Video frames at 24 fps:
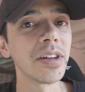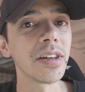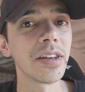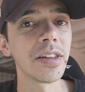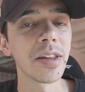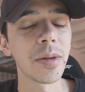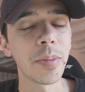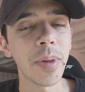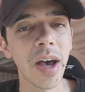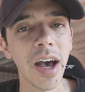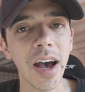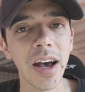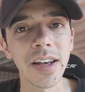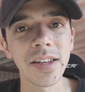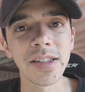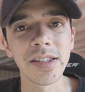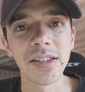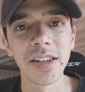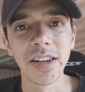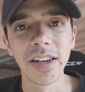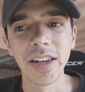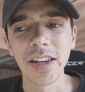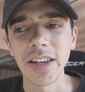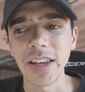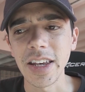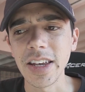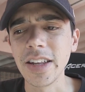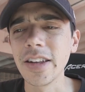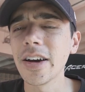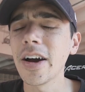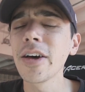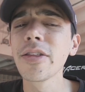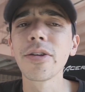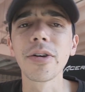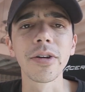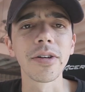in the past in
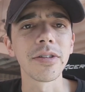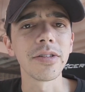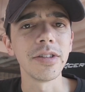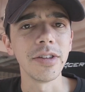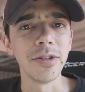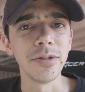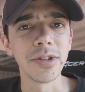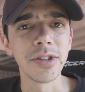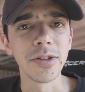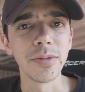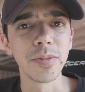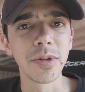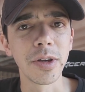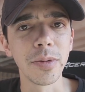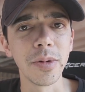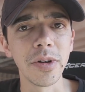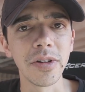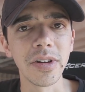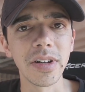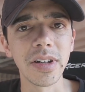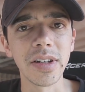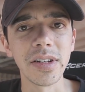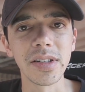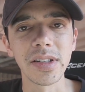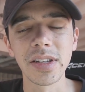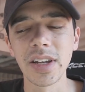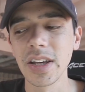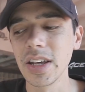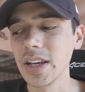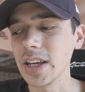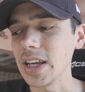other YouTube communities.